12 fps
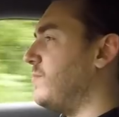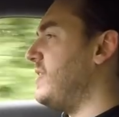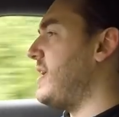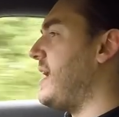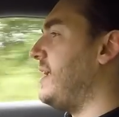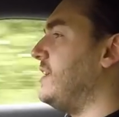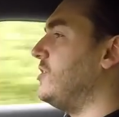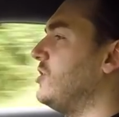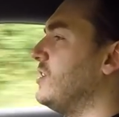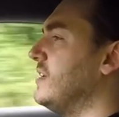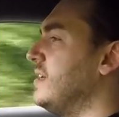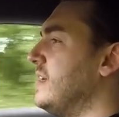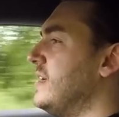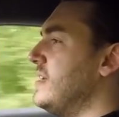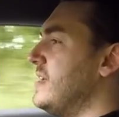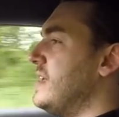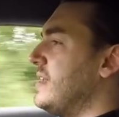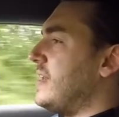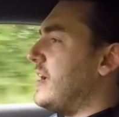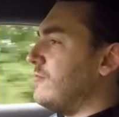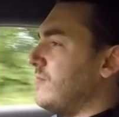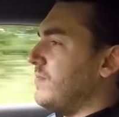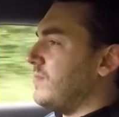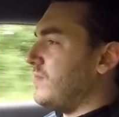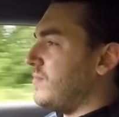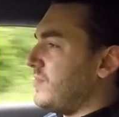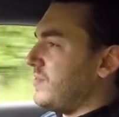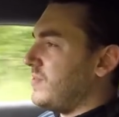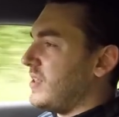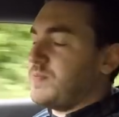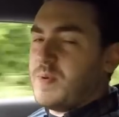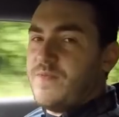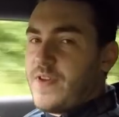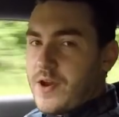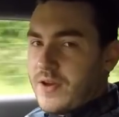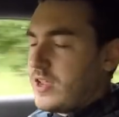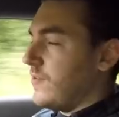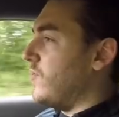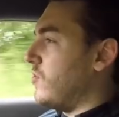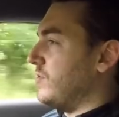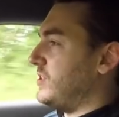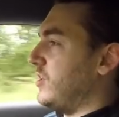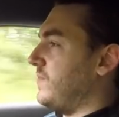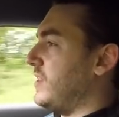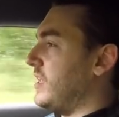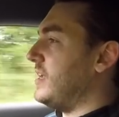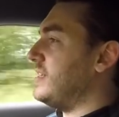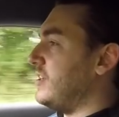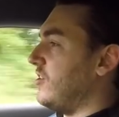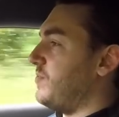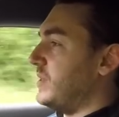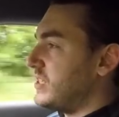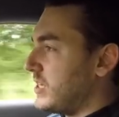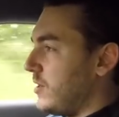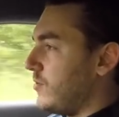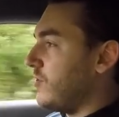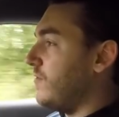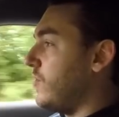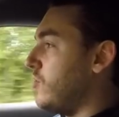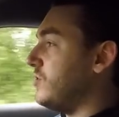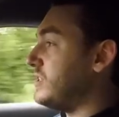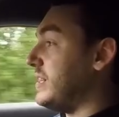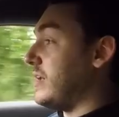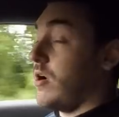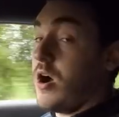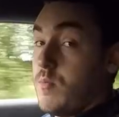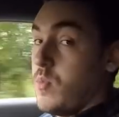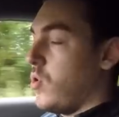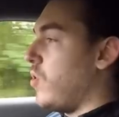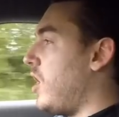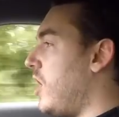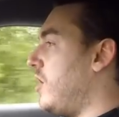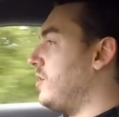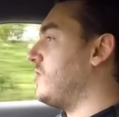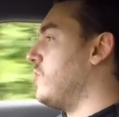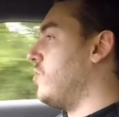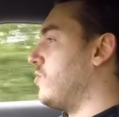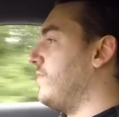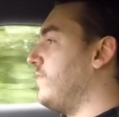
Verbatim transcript: with age. Now, there's been varying Evoras over the years. There have been slower Evoras, and there are more hardcore